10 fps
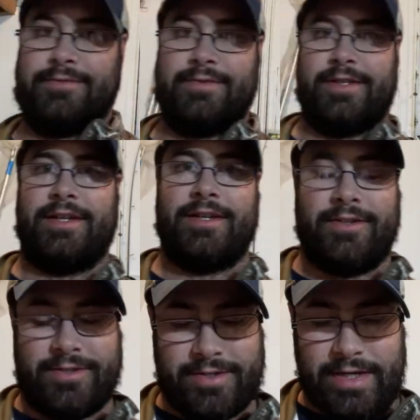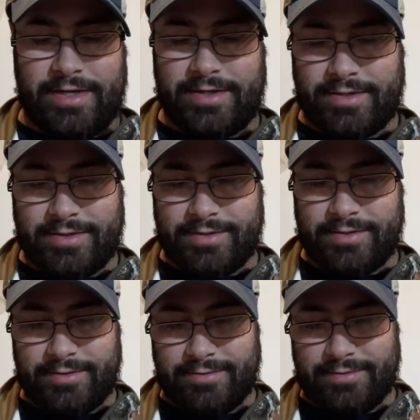Like in your areas?
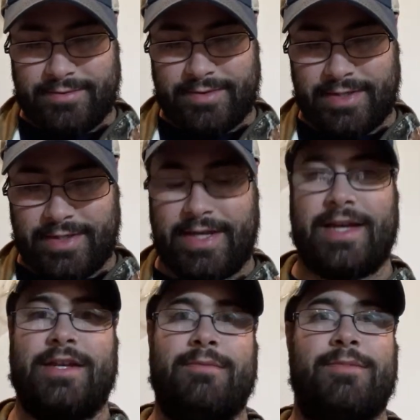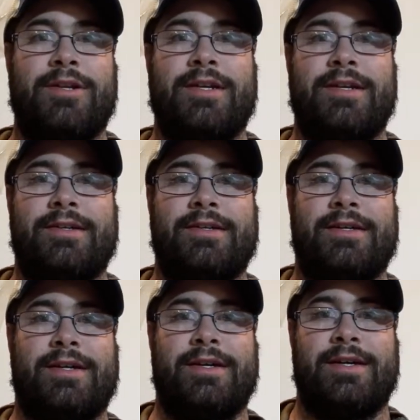Like anybody?
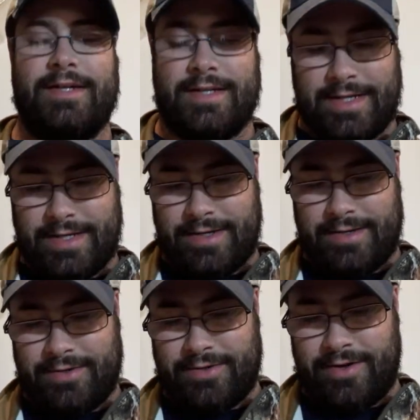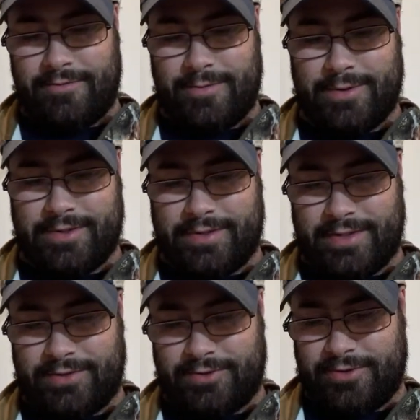Or is everybody like,
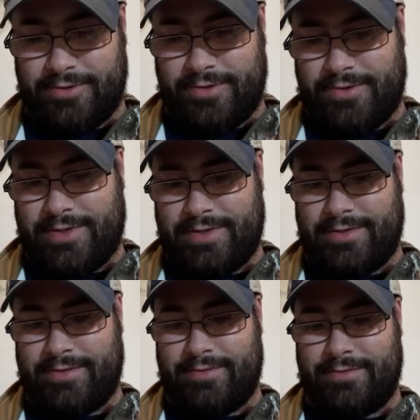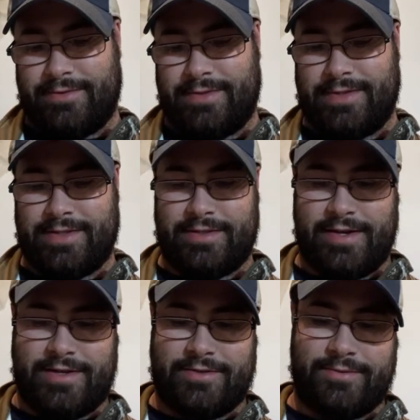screw it? It's
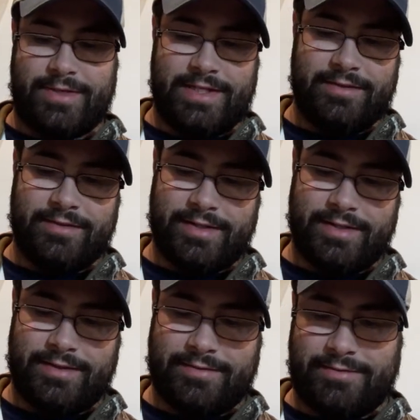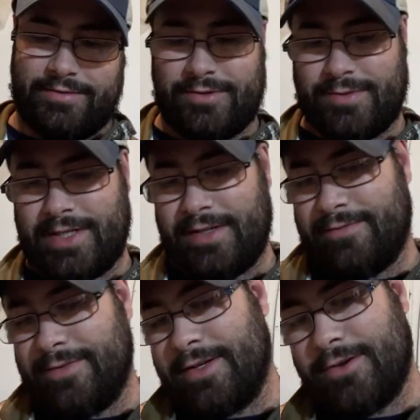Halloween, like no one
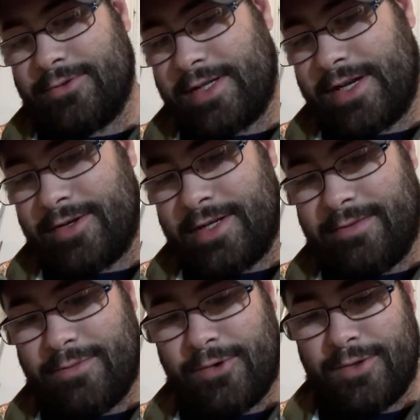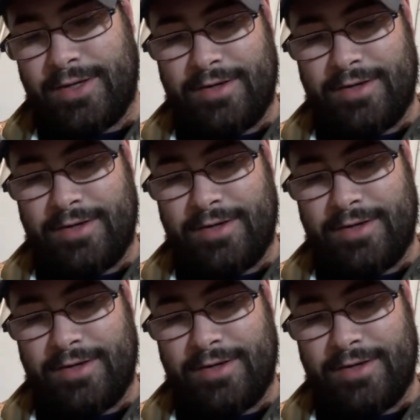even goes out anymore.